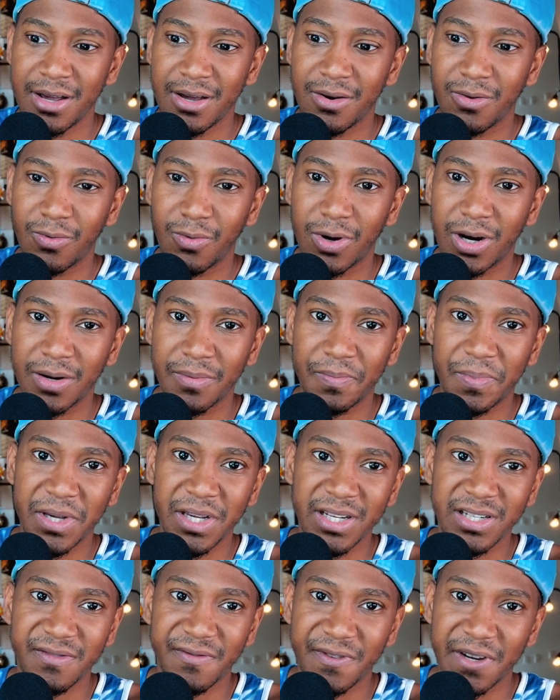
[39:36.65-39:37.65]
One
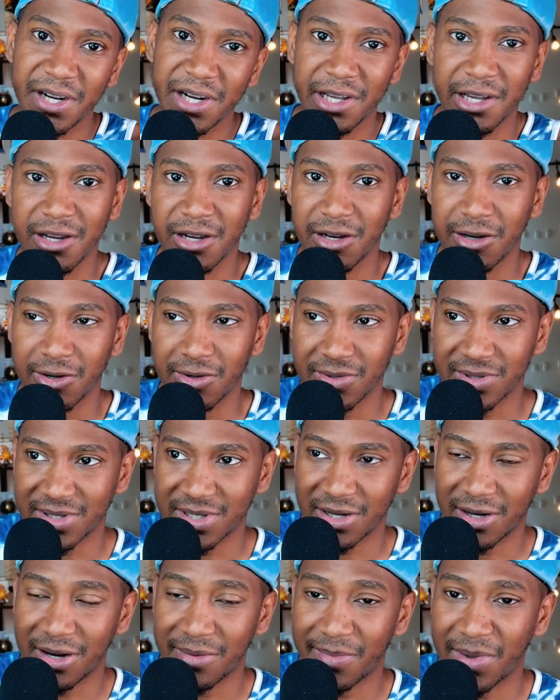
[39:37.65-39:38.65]
Piece videos,
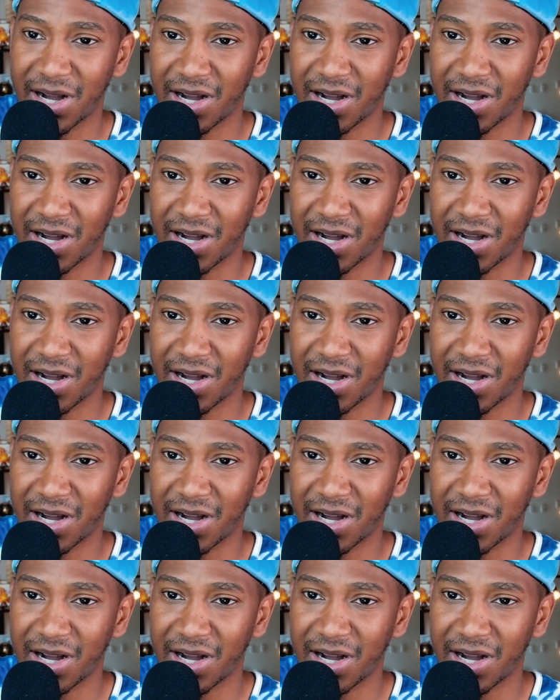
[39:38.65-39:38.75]
they're on my